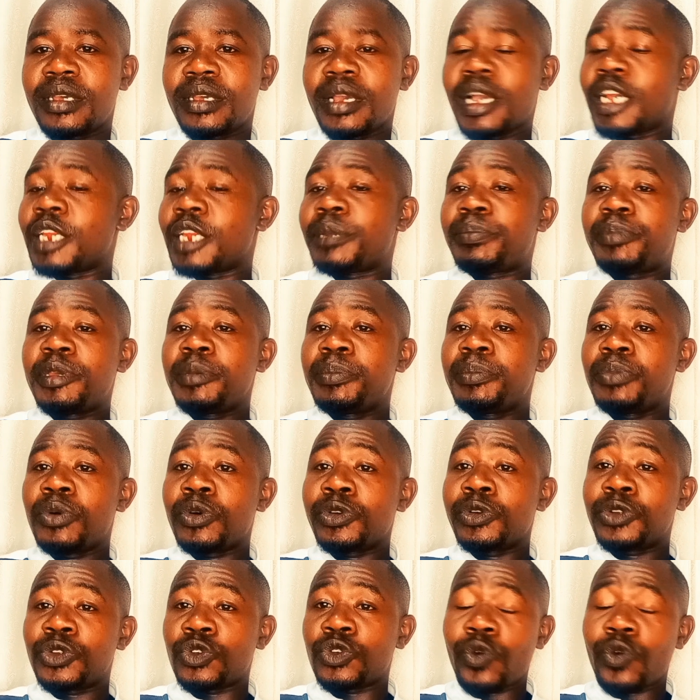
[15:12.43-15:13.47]
And people
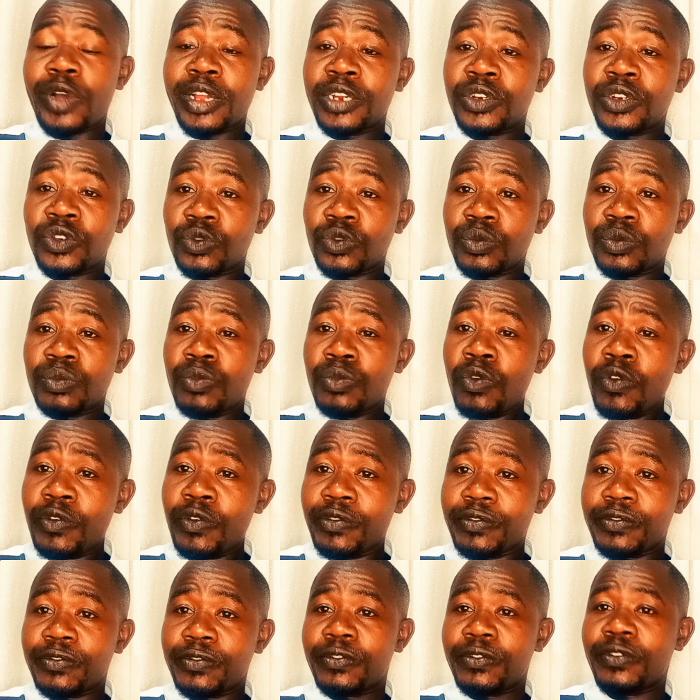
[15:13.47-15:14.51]
who want to
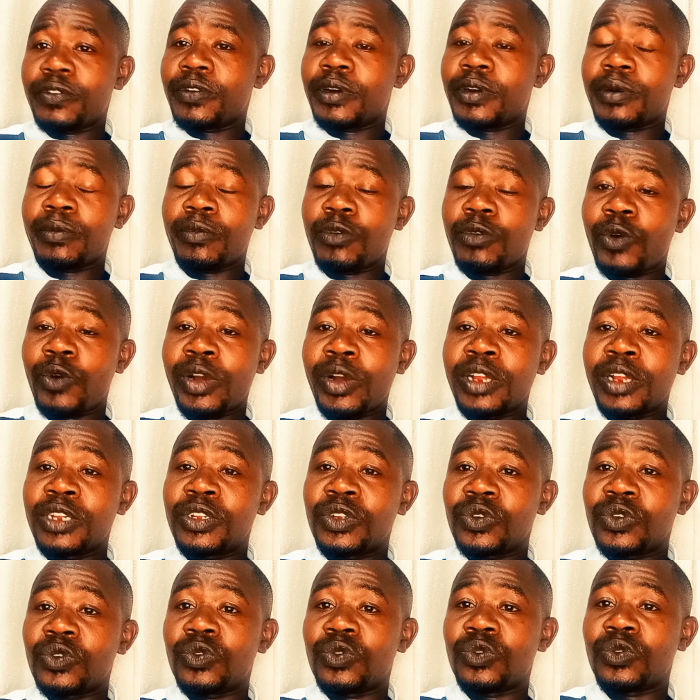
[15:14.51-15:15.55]
move, want
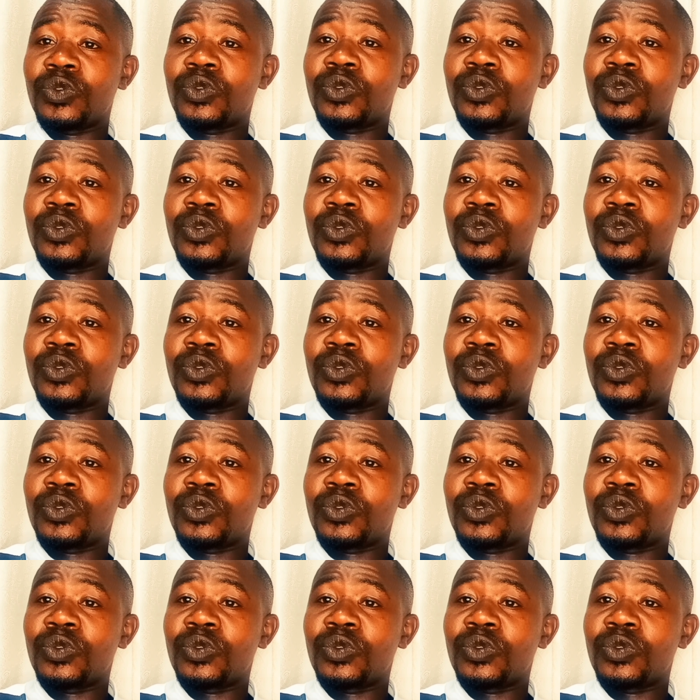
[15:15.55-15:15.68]
to